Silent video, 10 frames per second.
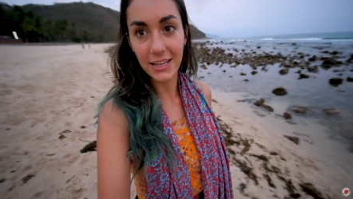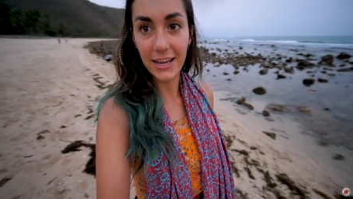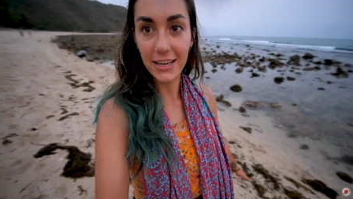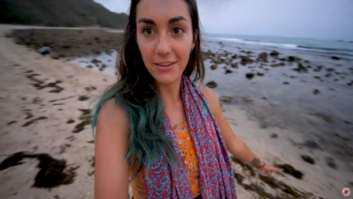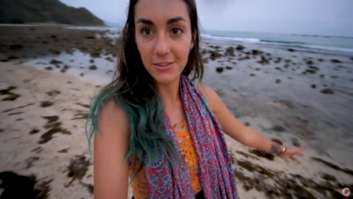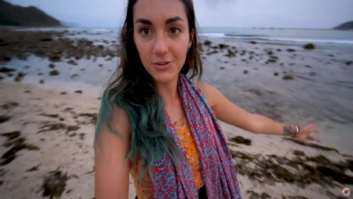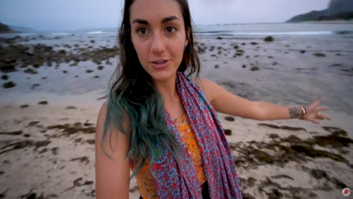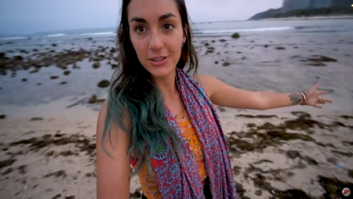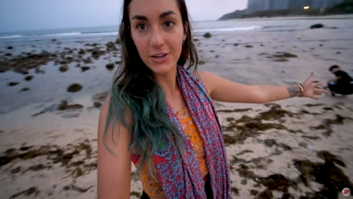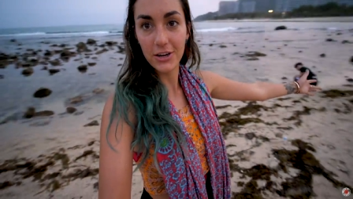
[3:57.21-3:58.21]
Like as you
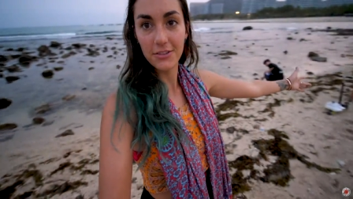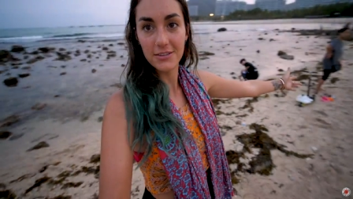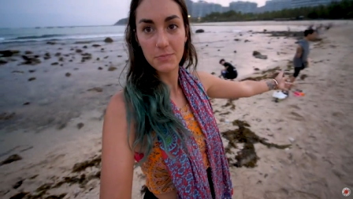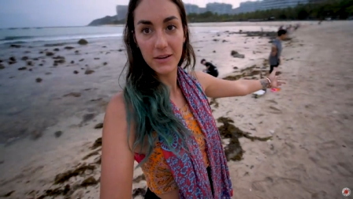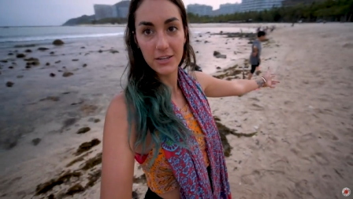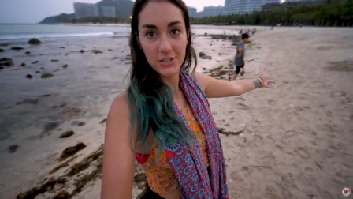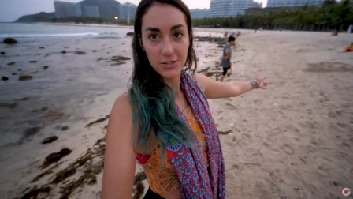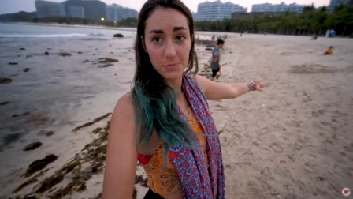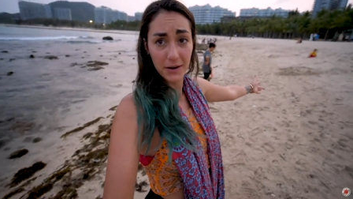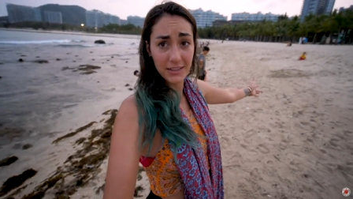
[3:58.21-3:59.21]
can look on this beach,
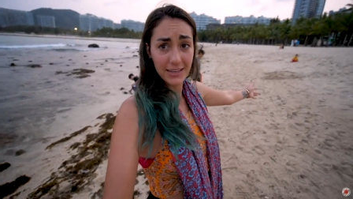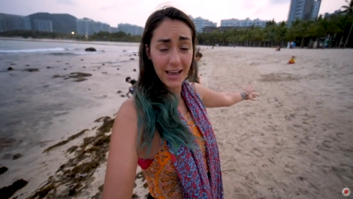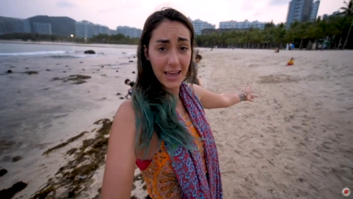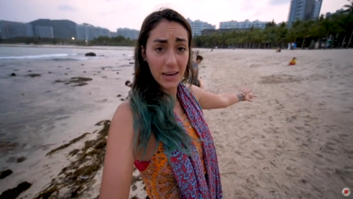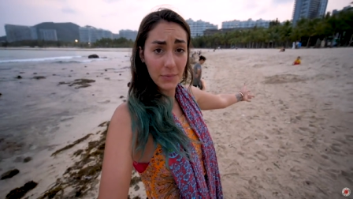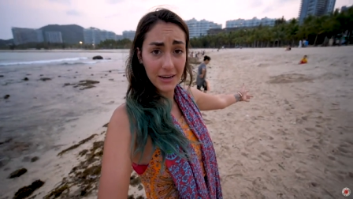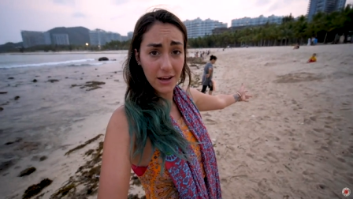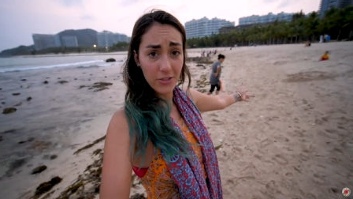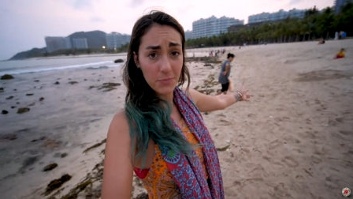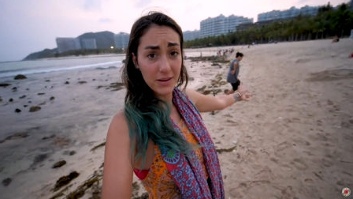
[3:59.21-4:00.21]
there's barely anybody
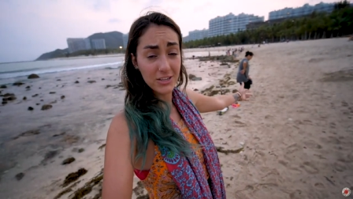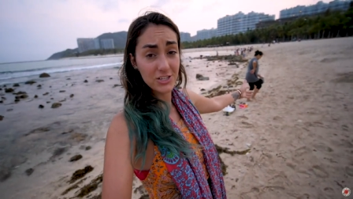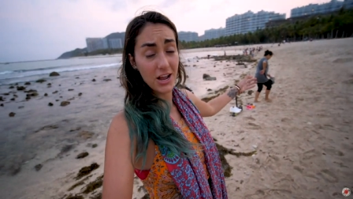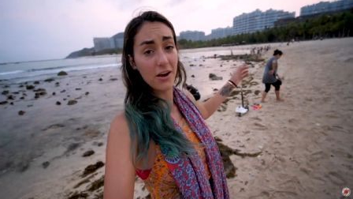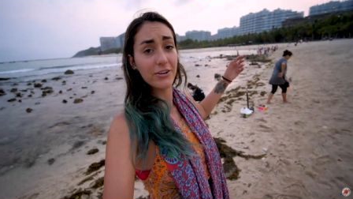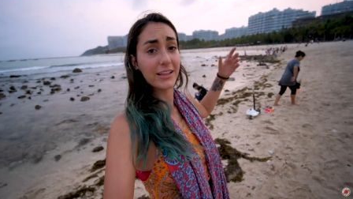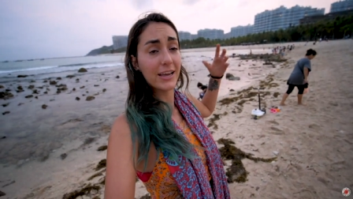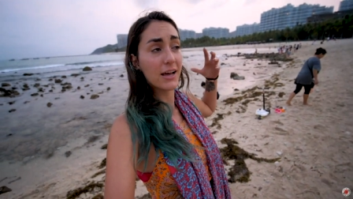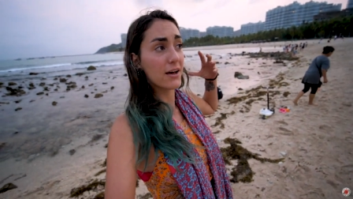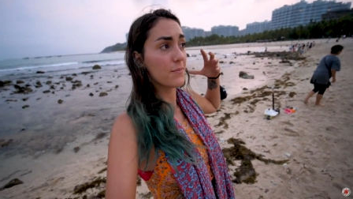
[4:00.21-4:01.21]
on the beach. Not
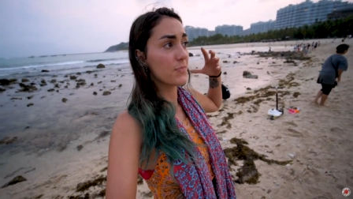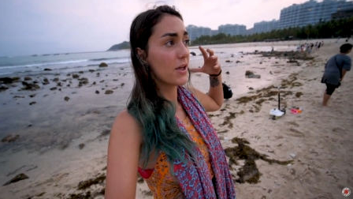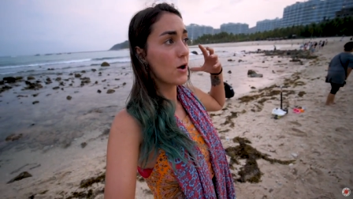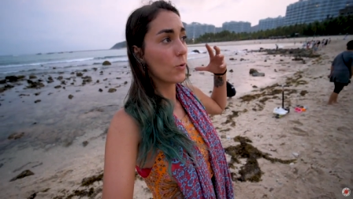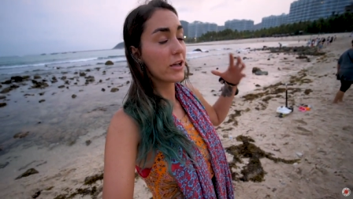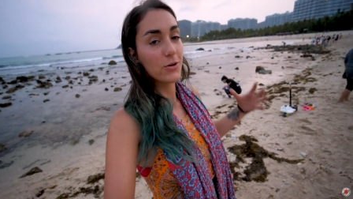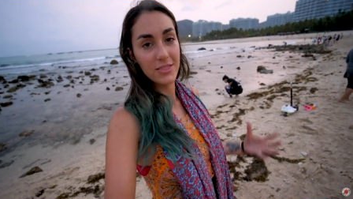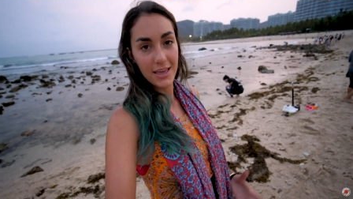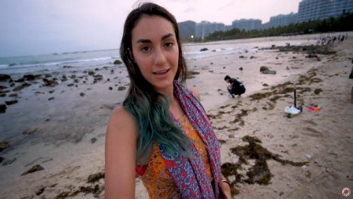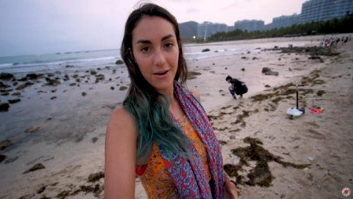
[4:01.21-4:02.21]
really um, what you'd
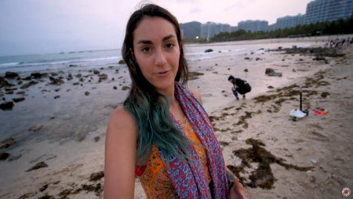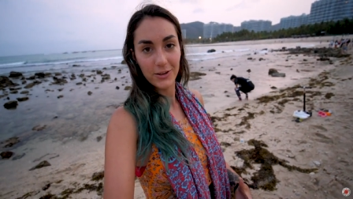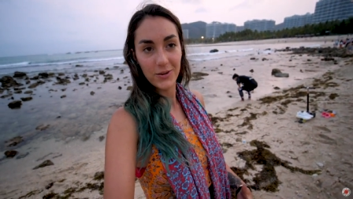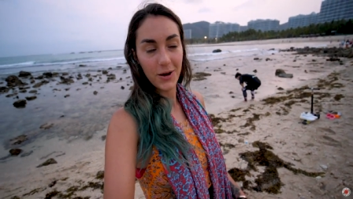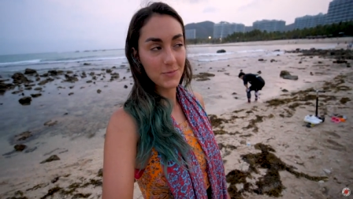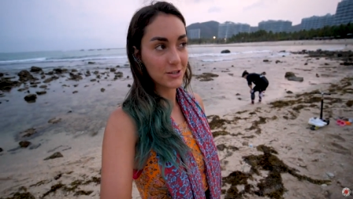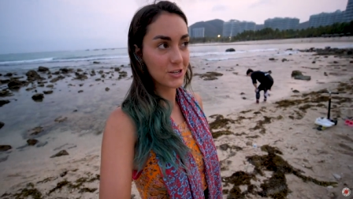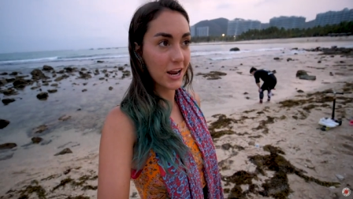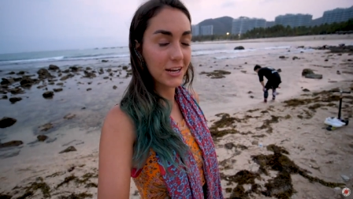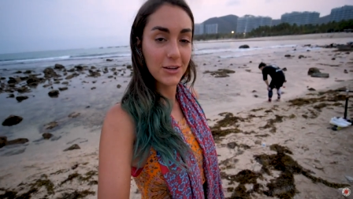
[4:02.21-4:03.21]
think of when you come to
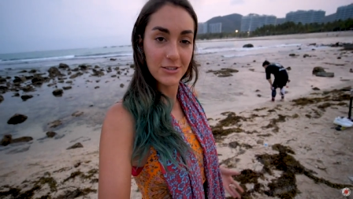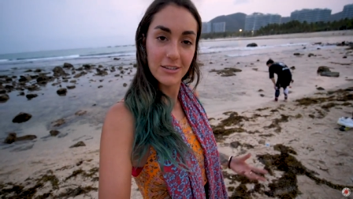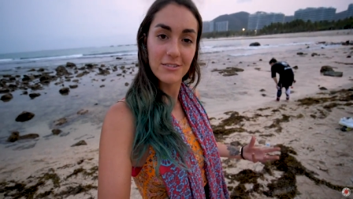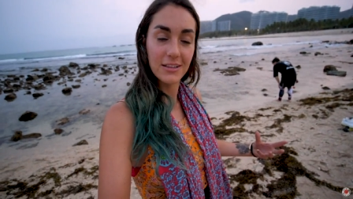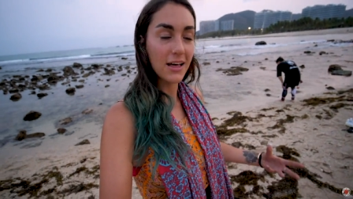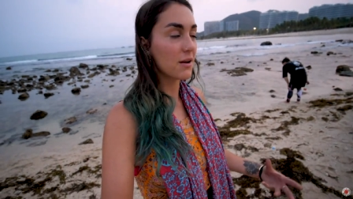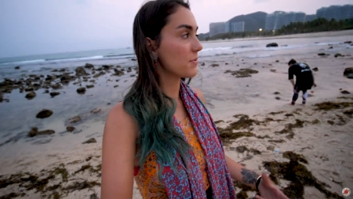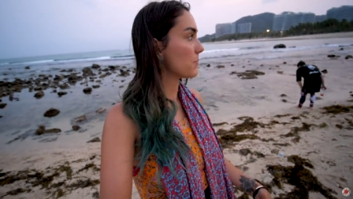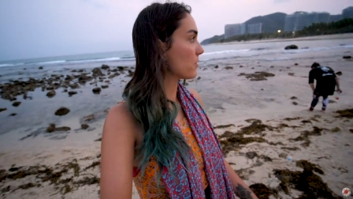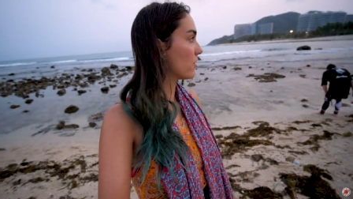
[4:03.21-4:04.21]
China. Usually there's a lot of
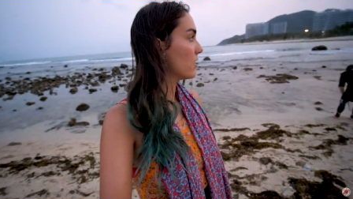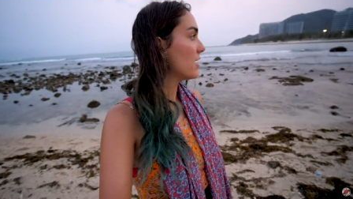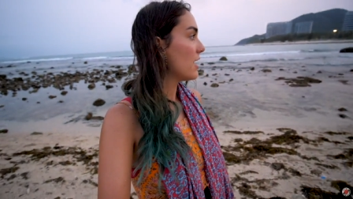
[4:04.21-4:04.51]
people.